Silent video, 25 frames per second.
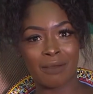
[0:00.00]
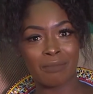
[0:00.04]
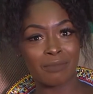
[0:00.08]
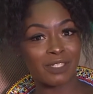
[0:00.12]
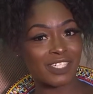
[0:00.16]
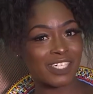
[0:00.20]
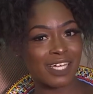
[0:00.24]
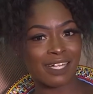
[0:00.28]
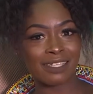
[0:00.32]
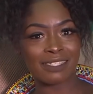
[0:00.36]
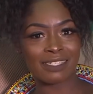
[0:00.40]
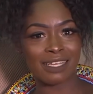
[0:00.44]

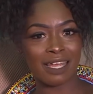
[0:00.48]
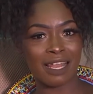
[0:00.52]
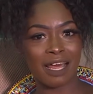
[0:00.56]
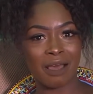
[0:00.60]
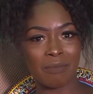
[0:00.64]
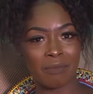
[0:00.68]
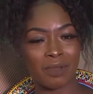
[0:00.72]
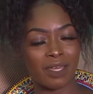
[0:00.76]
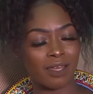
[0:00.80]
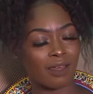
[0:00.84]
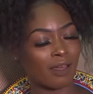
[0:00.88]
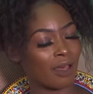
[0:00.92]
Michelle and
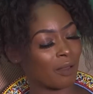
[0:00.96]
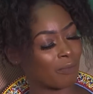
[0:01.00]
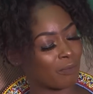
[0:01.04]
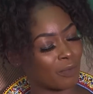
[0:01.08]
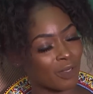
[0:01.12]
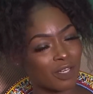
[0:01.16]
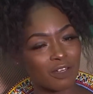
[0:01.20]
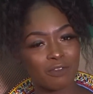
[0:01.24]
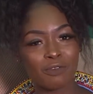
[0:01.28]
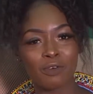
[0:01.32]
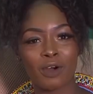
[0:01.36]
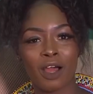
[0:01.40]
Salami, a
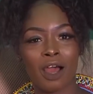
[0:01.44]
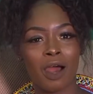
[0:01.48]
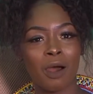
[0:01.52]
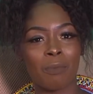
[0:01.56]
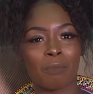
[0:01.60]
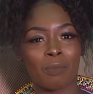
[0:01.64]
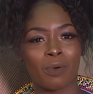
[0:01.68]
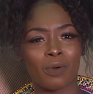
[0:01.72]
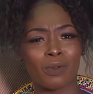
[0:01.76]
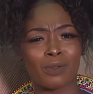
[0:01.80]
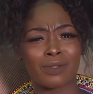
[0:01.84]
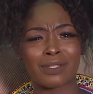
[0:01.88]
beautiful
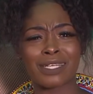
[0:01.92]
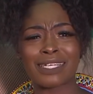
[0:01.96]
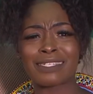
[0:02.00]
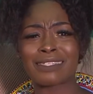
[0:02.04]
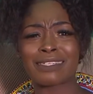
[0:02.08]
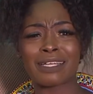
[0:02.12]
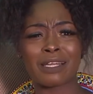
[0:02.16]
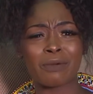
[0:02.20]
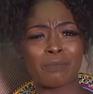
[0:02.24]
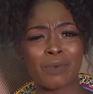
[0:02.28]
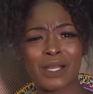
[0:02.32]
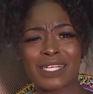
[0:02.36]
couple, they
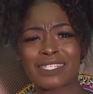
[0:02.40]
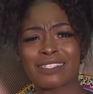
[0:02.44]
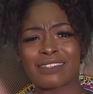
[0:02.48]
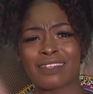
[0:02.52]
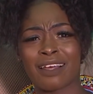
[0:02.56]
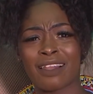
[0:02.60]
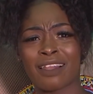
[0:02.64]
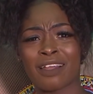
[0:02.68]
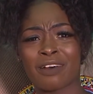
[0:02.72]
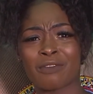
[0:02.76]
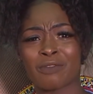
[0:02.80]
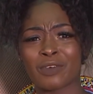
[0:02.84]
celebrated
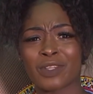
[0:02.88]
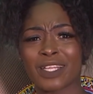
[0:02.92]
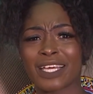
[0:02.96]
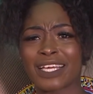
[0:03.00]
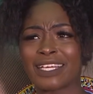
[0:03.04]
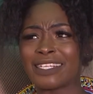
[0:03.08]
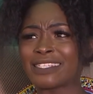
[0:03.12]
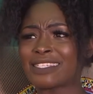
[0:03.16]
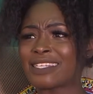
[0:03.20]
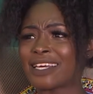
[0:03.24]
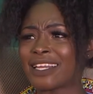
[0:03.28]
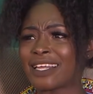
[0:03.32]
their love on the
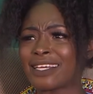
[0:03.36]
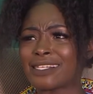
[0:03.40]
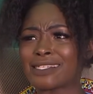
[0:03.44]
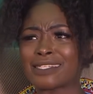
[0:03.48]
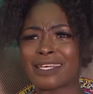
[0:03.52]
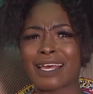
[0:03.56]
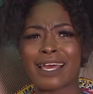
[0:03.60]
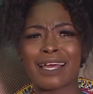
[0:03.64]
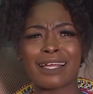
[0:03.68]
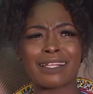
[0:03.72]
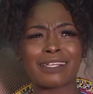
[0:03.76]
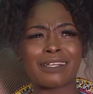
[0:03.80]

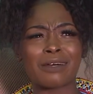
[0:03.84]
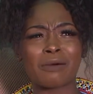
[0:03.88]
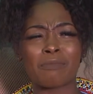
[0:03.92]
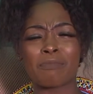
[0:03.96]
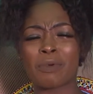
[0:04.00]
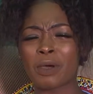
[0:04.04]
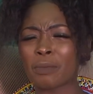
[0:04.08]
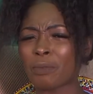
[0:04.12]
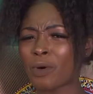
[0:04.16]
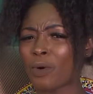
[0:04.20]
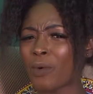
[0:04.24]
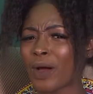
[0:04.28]
internet, and
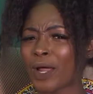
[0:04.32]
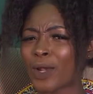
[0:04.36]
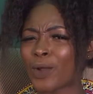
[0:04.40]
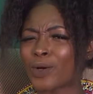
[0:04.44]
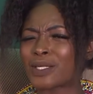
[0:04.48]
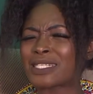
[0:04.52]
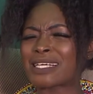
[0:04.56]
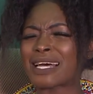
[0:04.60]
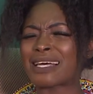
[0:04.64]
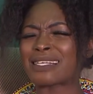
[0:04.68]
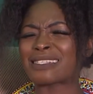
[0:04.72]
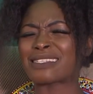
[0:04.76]
people were
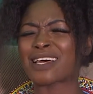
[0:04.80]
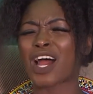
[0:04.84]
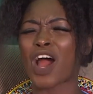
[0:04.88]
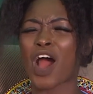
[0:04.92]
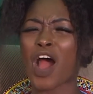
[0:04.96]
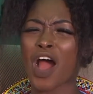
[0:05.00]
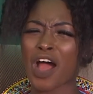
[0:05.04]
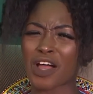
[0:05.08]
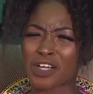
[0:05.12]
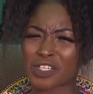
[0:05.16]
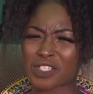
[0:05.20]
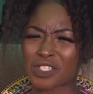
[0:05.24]
not as
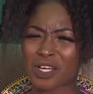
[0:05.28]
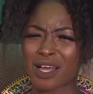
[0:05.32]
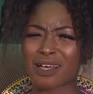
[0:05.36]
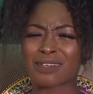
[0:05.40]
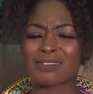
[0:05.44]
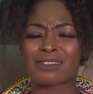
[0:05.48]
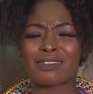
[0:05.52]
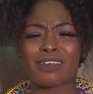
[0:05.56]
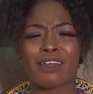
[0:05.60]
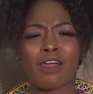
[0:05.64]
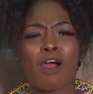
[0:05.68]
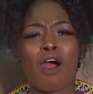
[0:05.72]
harsh
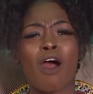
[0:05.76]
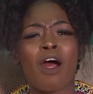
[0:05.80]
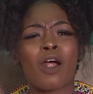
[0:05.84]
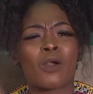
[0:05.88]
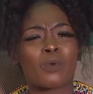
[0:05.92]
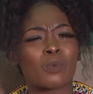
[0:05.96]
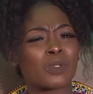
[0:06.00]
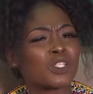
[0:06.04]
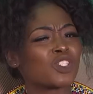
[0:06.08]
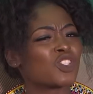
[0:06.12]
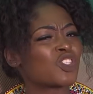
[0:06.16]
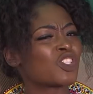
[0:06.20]
as they
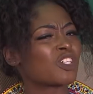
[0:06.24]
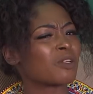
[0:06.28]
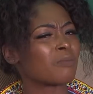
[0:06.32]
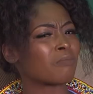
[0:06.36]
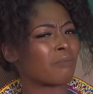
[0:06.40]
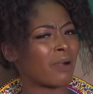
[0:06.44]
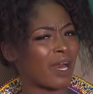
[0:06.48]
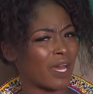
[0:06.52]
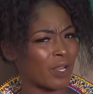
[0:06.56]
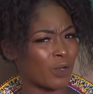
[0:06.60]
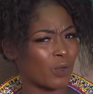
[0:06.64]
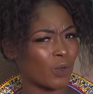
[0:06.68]
are with
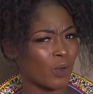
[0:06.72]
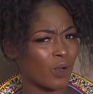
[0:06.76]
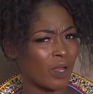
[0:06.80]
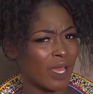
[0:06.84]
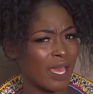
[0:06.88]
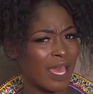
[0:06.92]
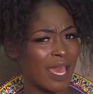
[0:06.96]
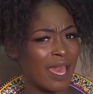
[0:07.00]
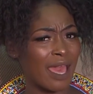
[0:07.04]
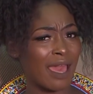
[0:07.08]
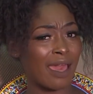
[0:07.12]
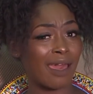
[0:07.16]
Chimano
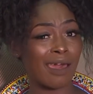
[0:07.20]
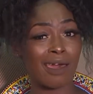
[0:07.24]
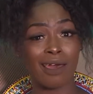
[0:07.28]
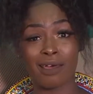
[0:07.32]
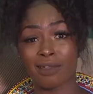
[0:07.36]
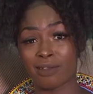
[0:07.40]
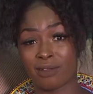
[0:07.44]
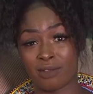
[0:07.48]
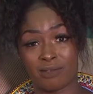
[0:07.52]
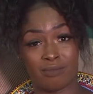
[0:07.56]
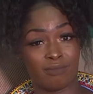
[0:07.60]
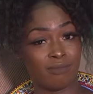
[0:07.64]

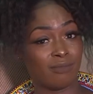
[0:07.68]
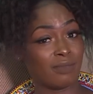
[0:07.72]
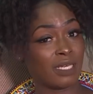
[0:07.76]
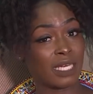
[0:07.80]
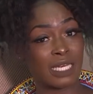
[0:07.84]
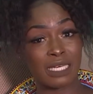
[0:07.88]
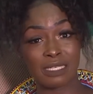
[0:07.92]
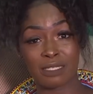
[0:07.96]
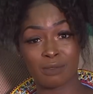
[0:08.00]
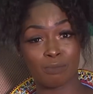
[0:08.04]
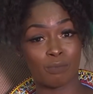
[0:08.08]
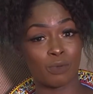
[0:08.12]
and
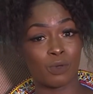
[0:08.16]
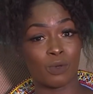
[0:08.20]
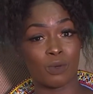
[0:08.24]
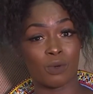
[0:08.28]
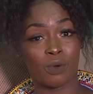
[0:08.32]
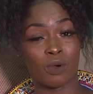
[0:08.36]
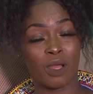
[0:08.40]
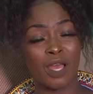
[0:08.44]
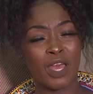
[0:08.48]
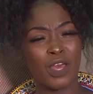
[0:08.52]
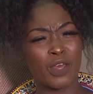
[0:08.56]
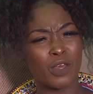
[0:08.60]
his
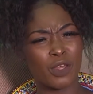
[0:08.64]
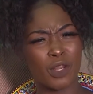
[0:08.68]
boo.